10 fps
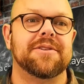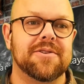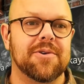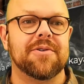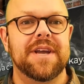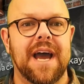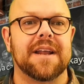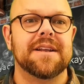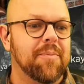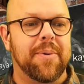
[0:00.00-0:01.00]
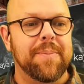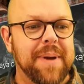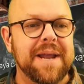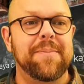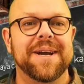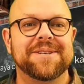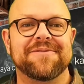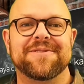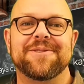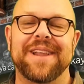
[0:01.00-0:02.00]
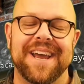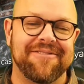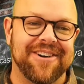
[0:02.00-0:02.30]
So yeah, paint a picture of Solink for